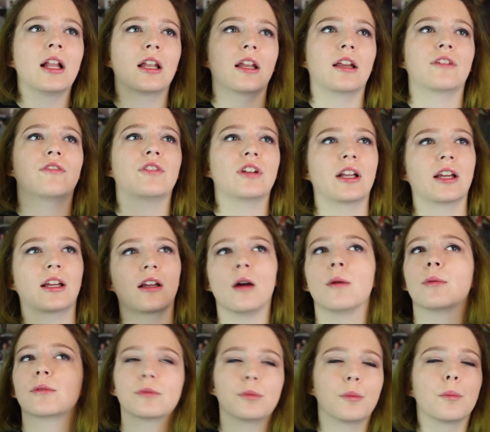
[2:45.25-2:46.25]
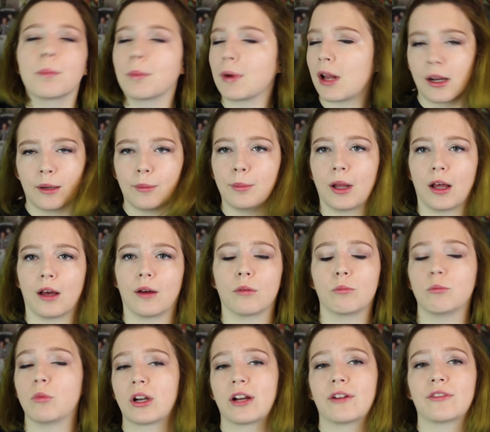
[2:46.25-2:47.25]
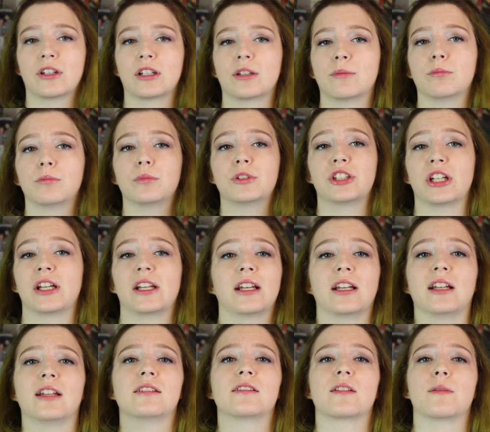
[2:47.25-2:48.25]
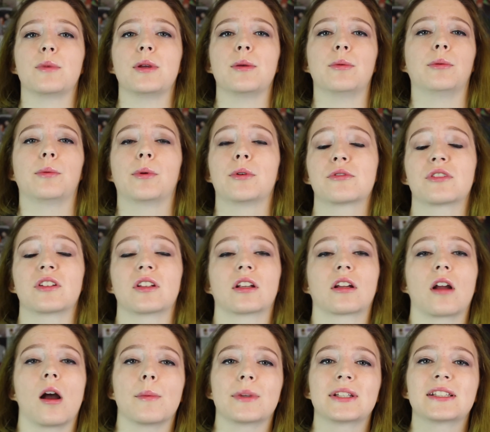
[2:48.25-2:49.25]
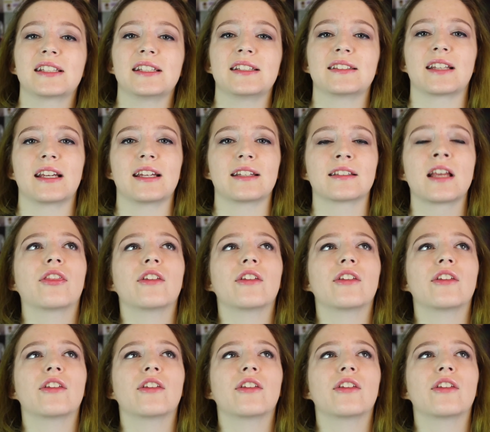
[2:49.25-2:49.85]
like for like, comment, blah blah blah, whatever shit it is that people post in the comments these days,